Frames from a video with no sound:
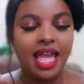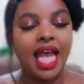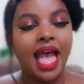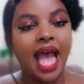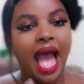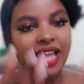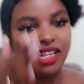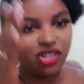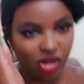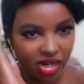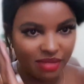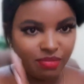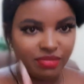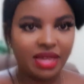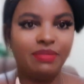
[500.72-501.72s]
I
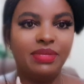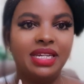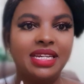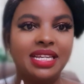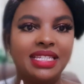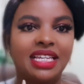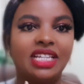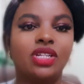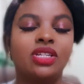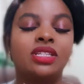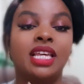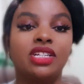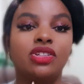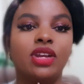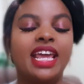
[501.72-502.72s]
join the midday
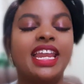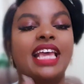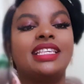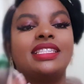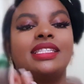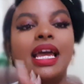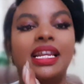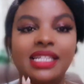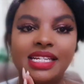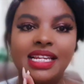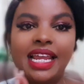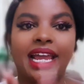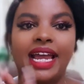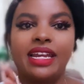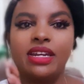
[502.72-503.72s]
section and I start it
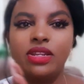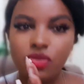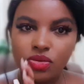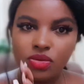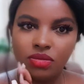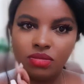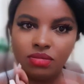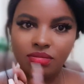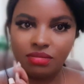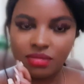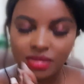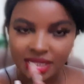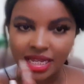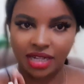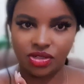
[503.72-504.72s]
like a new
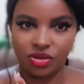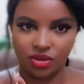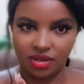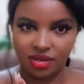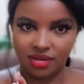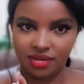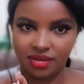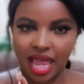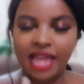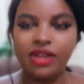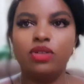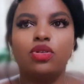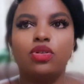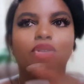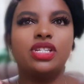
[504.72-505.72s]
section. I
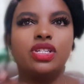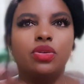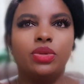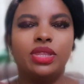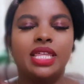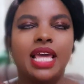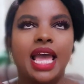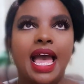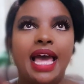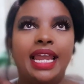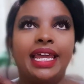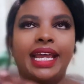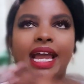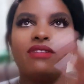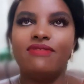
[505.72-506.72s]
don't continue with,
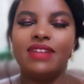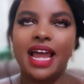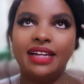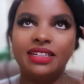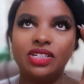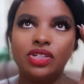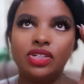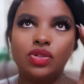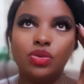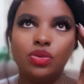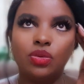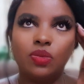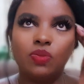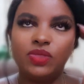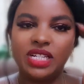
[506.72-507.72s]
like, I've learned
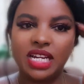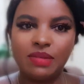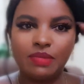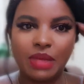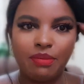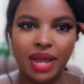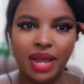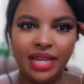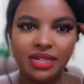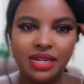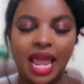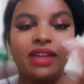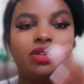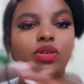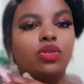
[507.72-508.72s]
to train my mind,
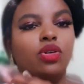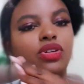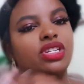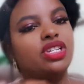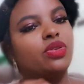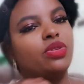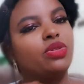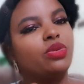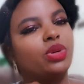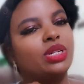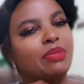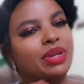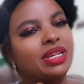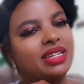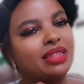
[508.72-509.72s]
I don't continue with what
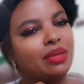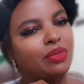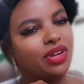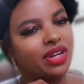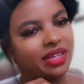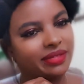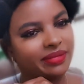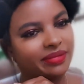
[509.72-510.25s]
happened in the morning.